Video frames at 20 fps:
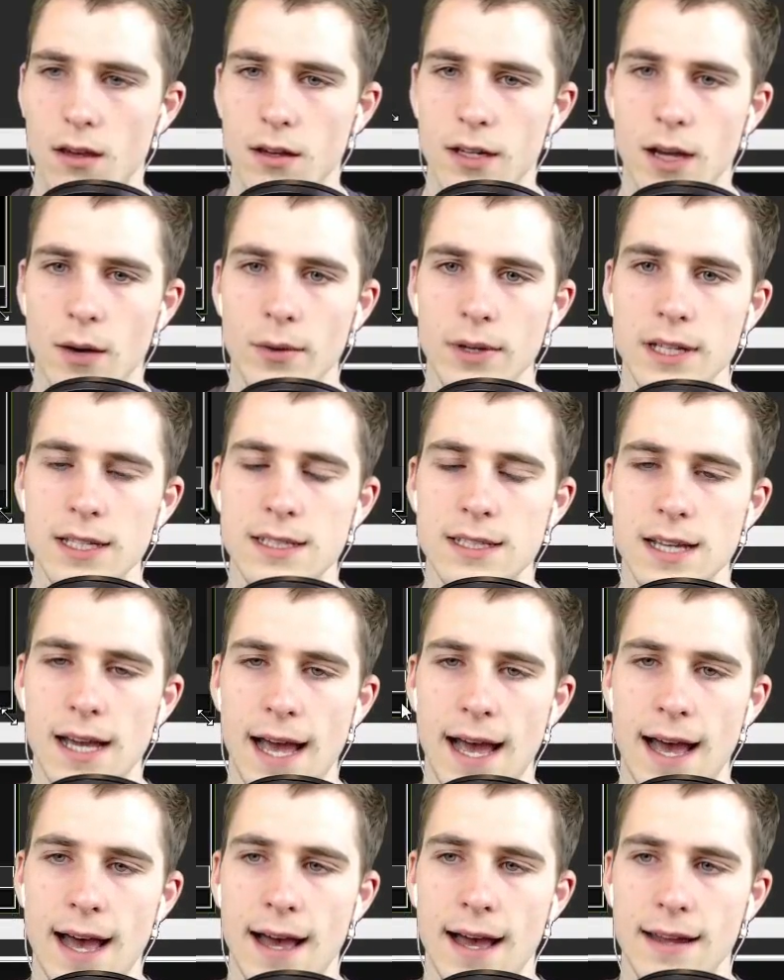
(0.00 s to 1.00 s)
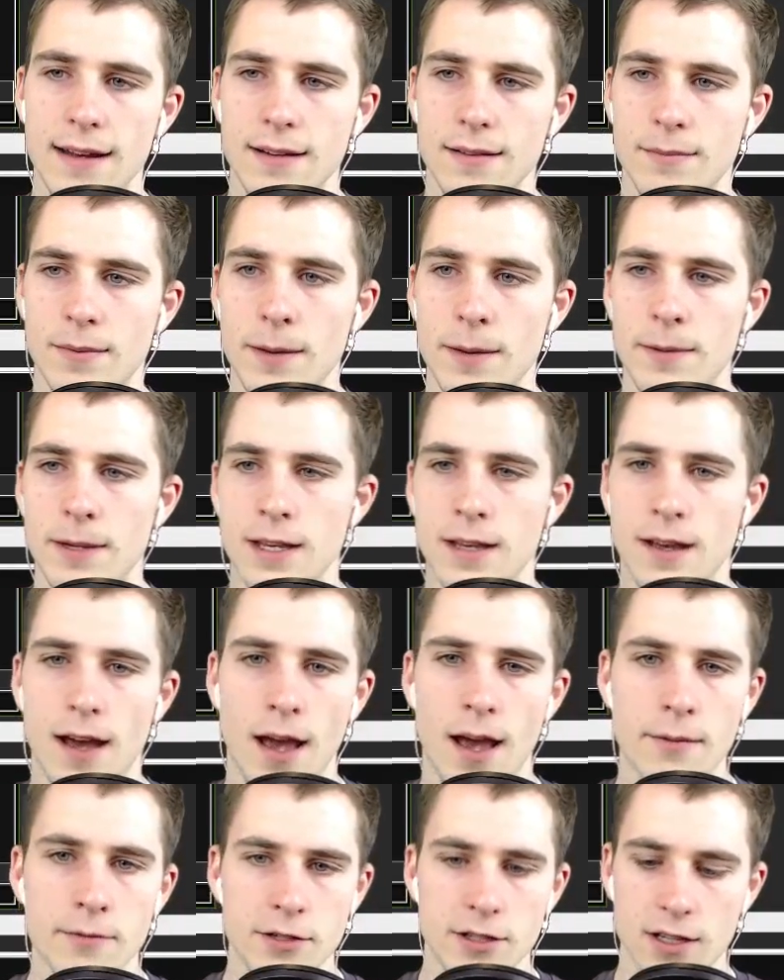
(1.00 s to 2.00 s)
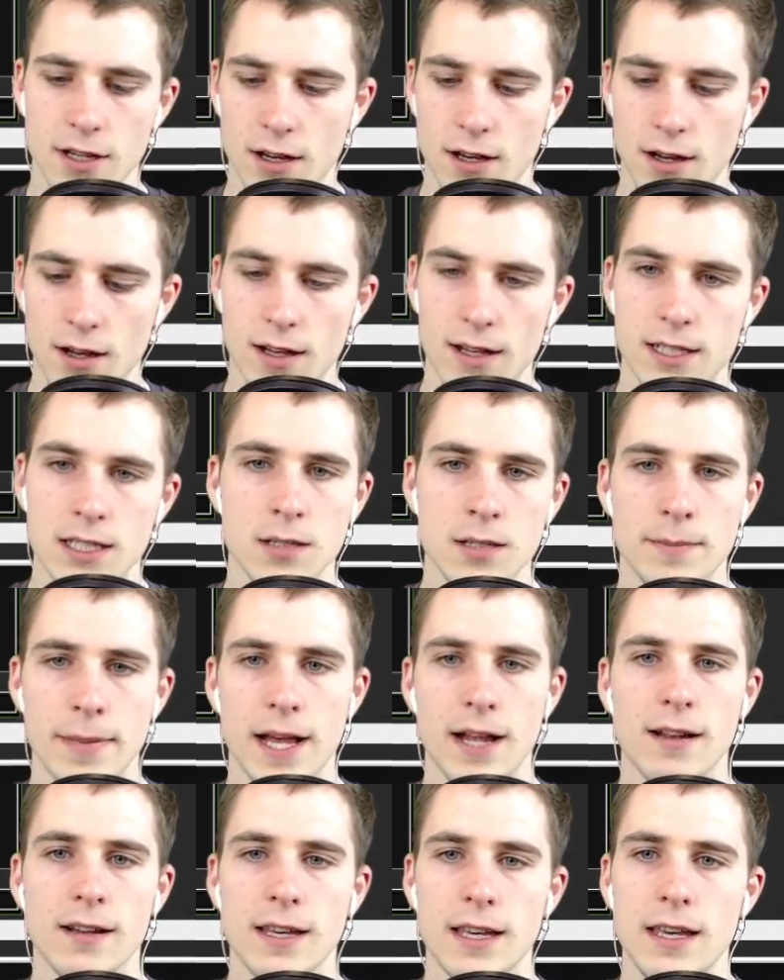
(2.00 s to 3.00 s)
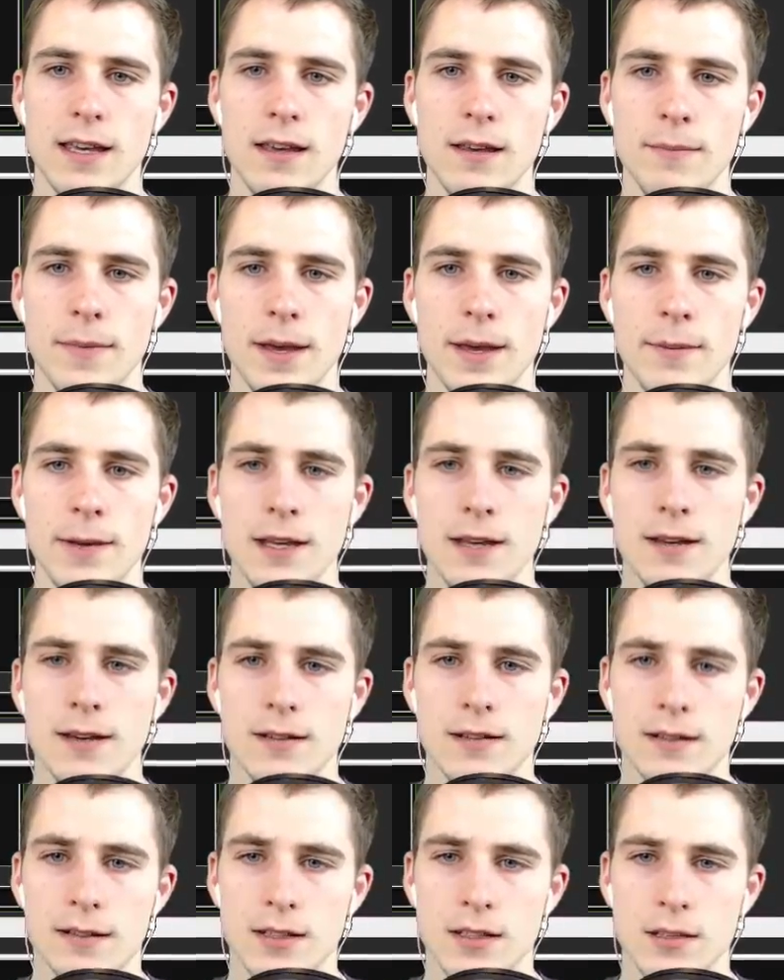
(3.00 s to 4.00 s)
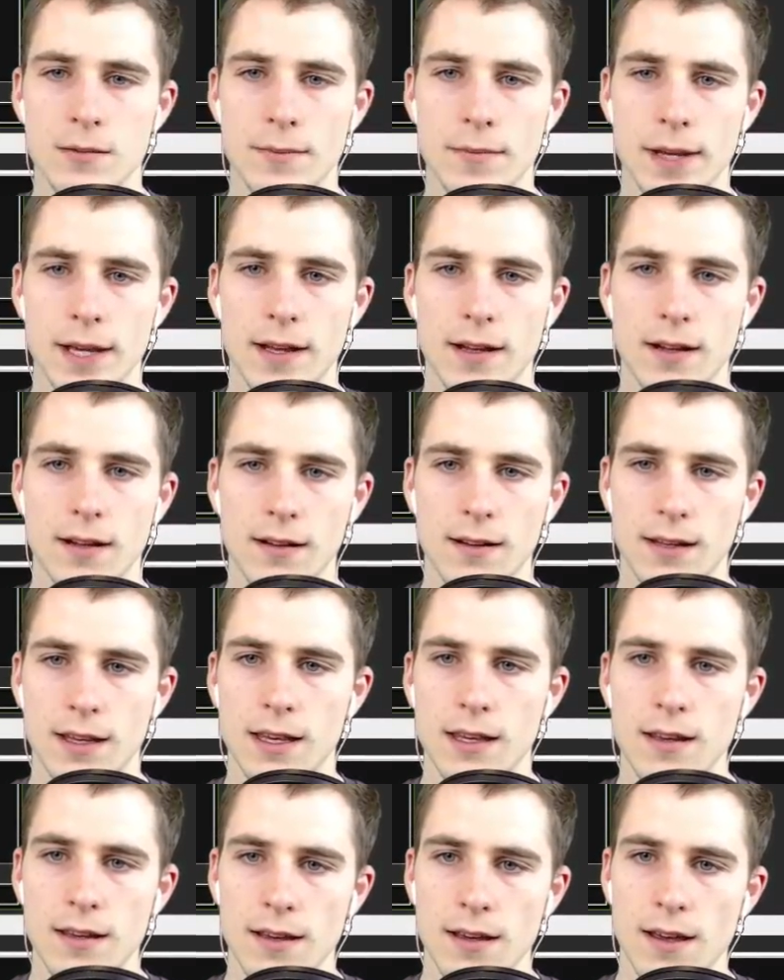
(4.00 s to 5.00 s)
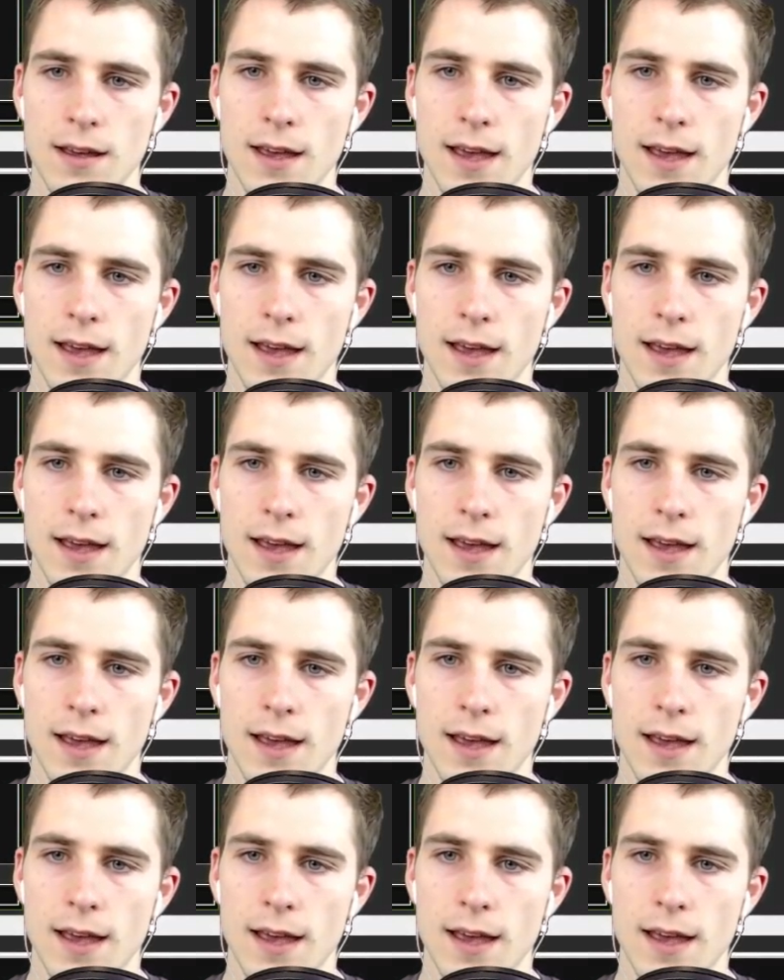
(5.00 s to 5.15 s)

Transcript: Now we need to add maybe, I'm just going to call it spell key maybe, spell key.